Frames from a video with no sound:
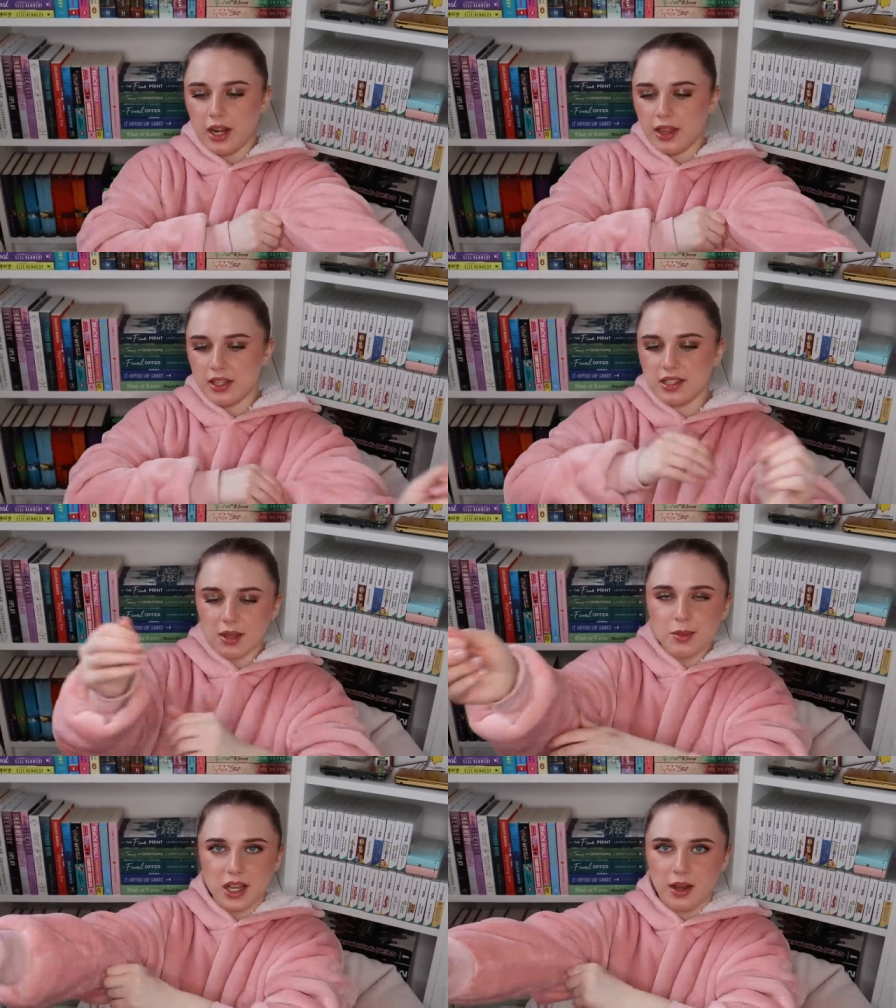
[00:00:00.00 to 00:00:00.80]
And then
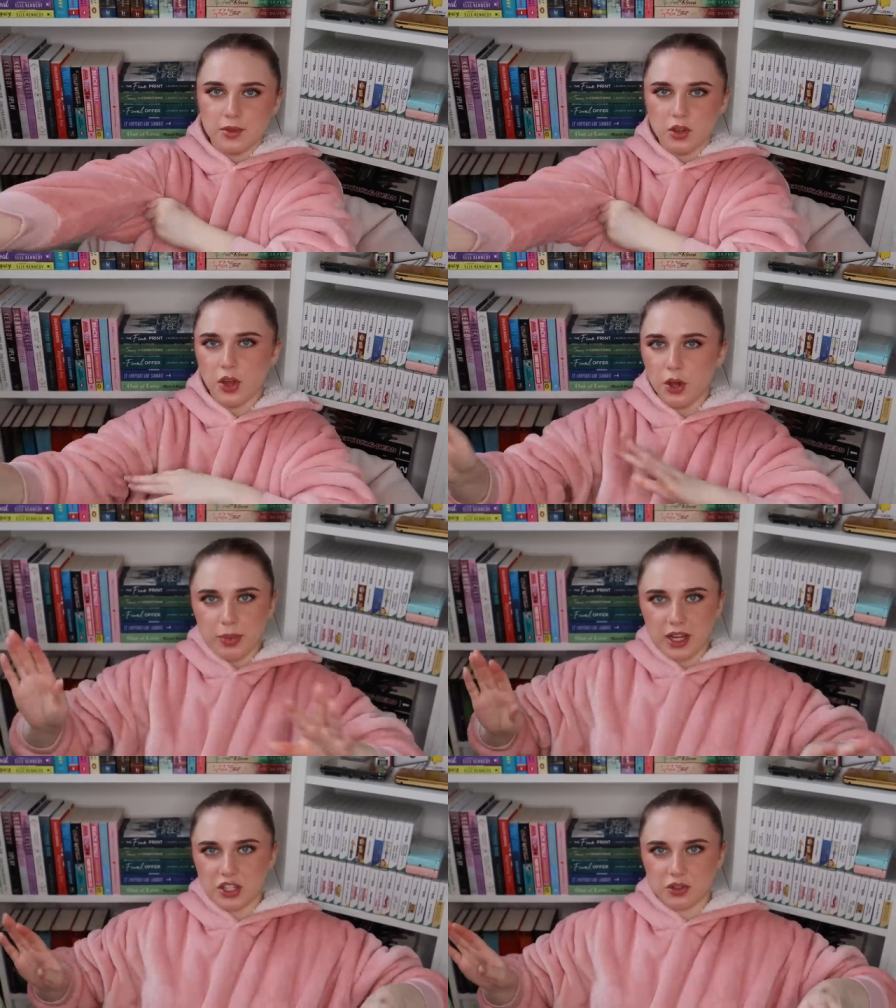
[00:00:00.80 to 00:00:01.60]
sometimes on the
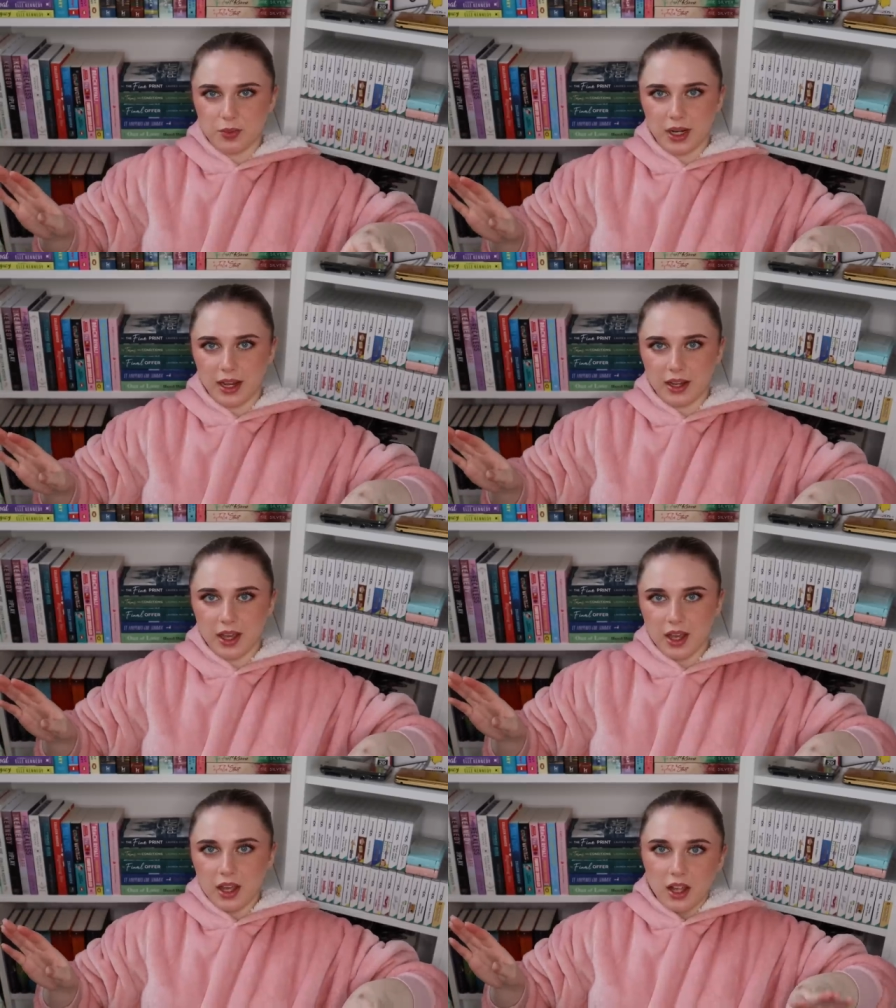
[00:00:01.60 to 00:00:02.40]
homepage, they'll just be like,
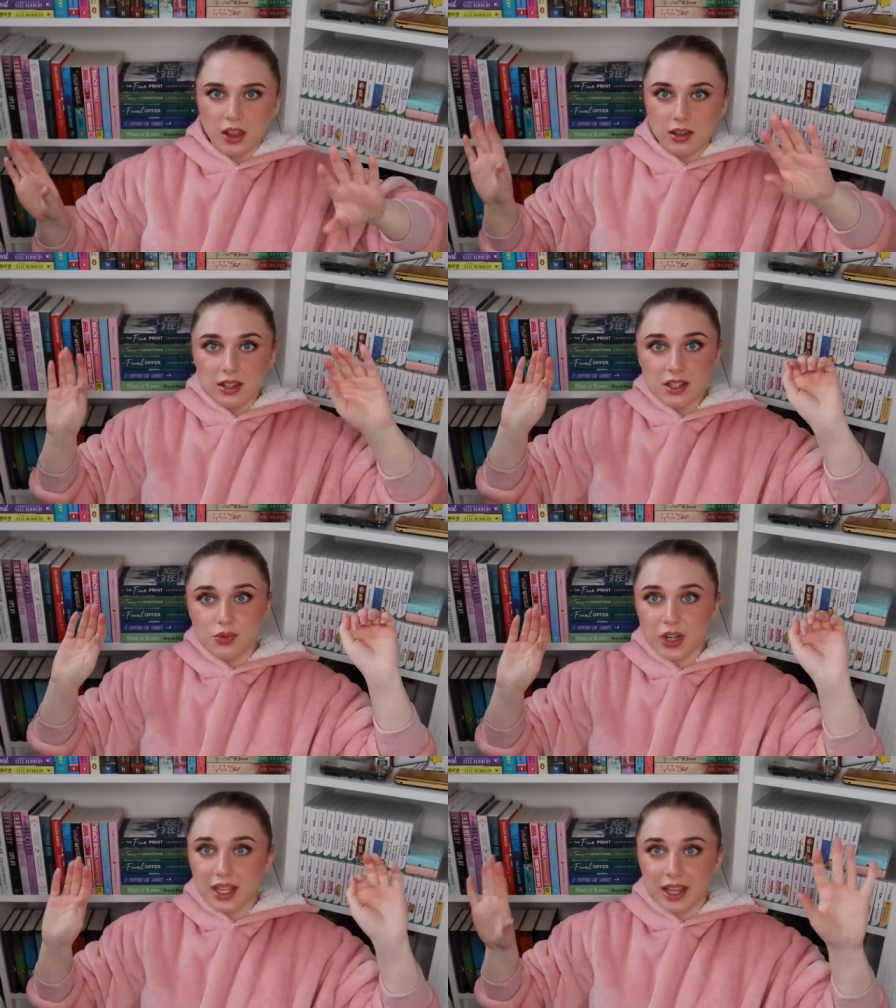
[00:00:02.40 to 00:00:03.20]
look at this
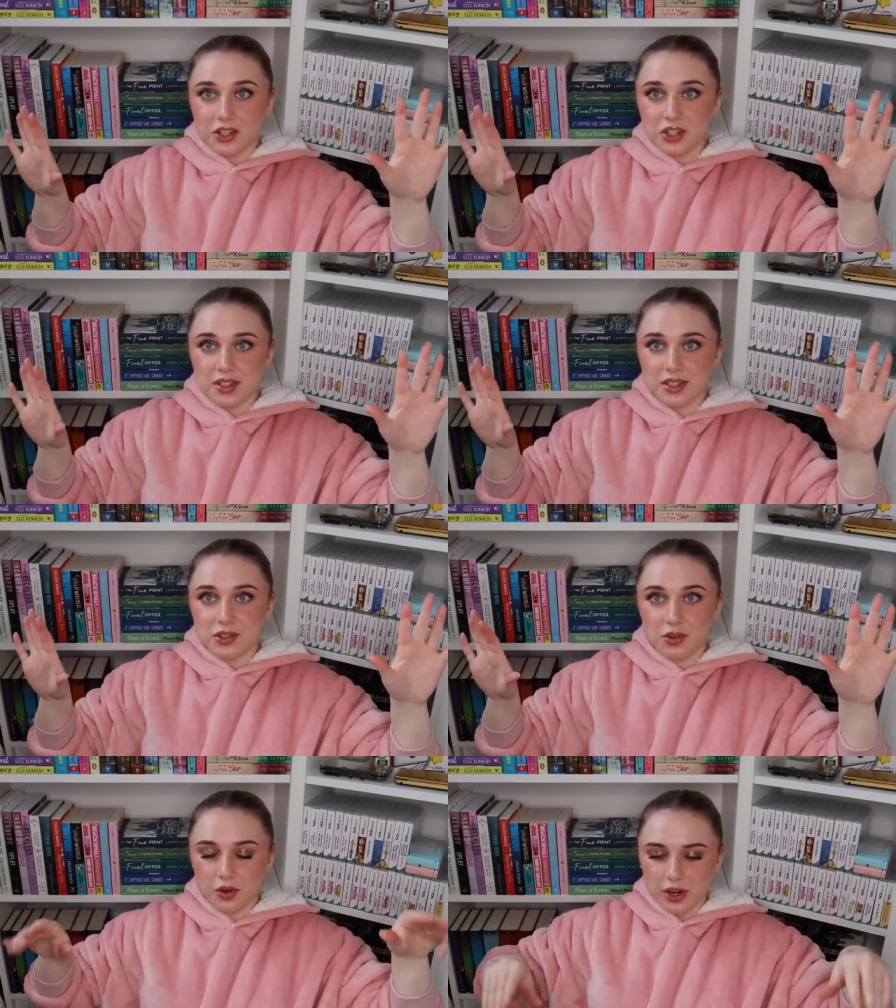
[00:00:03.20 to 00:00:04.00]
really interesting
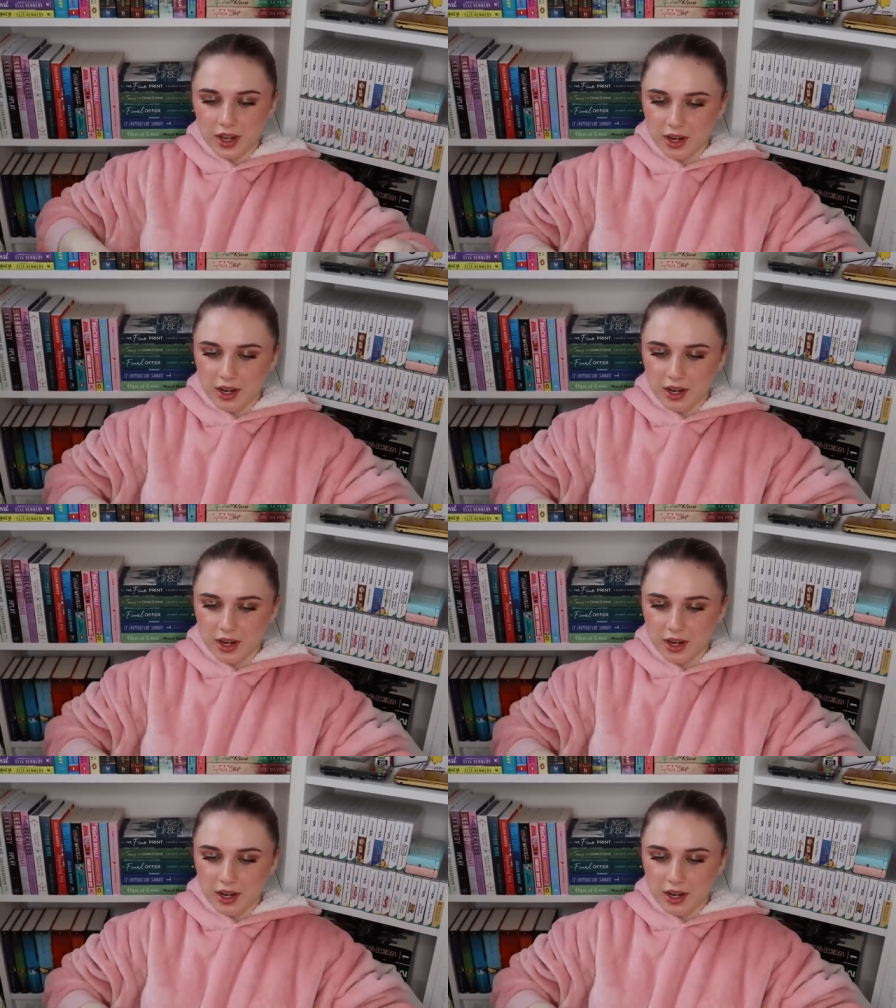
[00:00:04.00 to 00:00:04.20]
story.